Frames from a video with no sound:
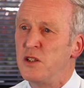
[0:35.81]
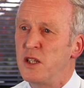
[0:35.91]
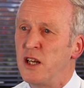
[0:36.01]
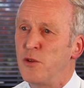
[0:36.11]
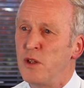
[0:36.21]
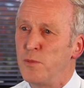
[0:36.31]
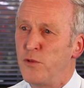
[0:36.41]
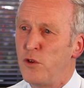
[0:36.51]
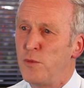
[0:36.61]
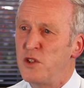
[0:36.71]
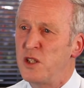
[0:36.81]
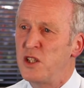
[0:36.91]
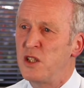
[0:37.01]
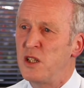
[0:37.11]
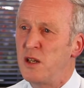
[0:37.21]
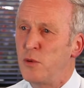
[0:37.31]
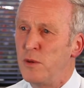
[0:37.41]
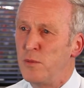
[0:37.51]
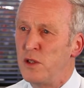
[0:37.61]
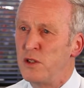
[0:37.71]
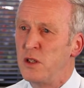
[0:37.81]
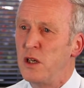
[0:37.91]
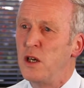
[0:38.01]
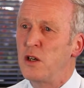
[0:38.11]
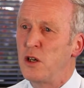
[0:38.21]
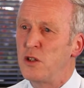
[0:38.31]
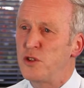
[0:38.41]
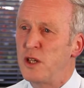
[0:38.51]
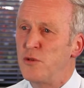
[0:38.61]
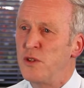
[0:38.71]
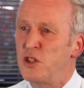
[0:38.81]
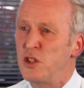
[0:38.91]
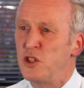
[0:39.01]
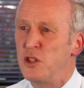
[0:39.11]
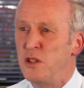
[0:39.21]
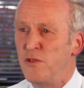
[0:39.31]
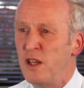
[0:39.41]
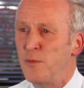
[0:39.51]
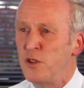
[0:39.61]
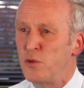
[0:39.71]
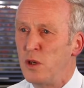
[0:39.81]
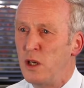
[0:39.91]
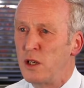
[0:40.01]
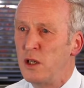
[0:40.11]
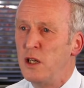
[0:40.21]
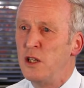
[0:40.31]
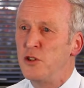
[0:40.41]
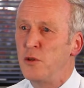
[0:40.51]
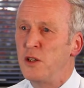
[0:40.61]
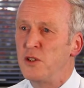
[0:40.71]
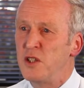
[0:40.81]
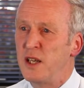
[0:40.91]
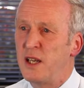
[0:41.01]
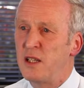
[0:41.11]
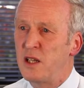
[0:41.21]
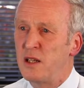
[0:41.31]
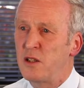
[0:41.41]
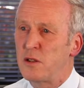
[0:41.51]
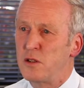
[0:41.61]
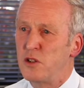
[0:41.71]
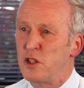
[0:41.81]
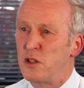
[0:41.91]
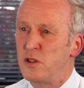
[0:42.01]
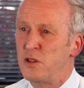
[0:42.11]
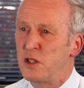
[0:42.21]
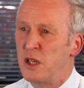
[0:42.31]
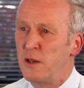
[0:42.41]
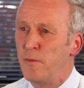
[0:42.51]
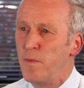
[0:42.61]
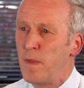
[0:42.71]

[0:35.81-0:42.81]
together with performance testing equipment, contract research and development work, to undertaking technical consultancy.